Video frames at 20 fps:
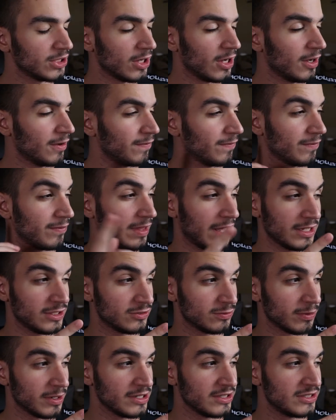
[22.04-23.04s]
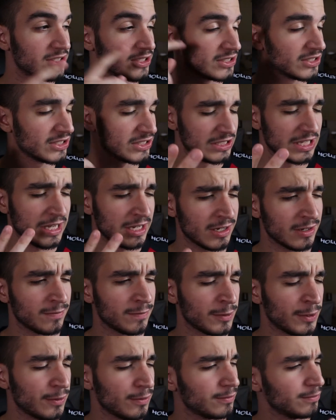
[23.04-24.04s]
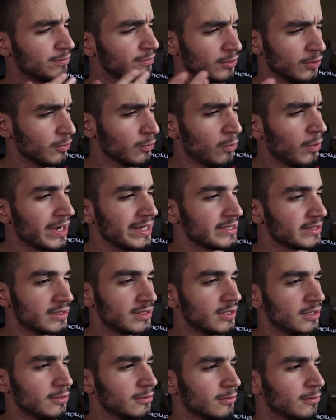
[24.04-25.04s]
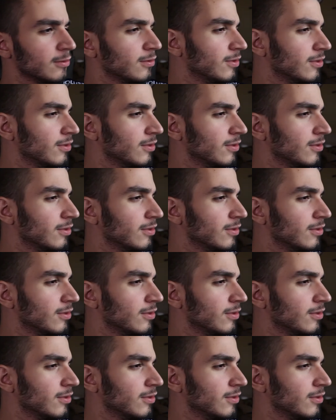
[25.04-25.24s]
off, that's racist. Second of all, you're white too.